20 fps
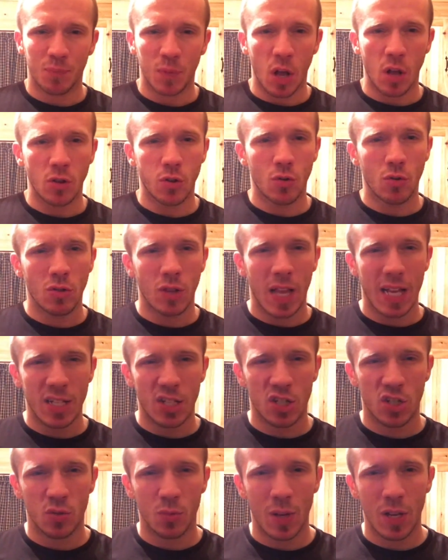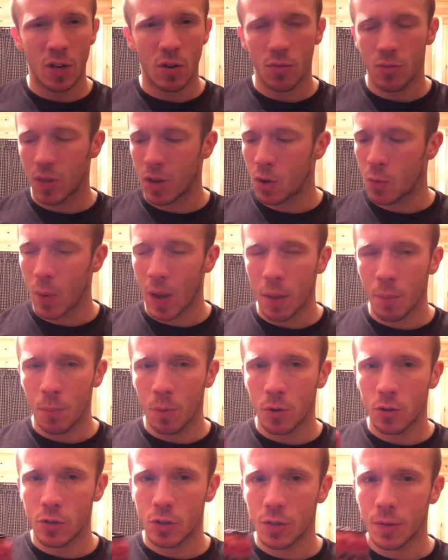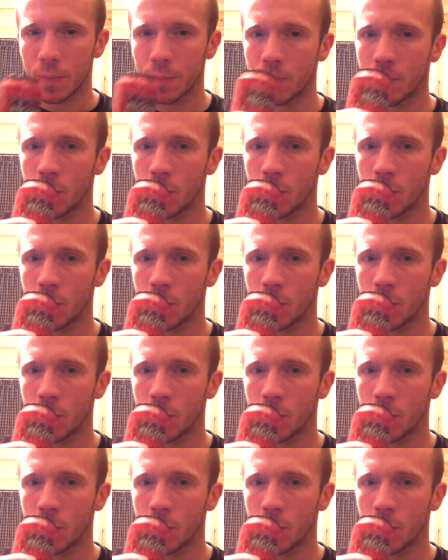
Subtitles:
a little less sweeter than a Hawaiian Punch.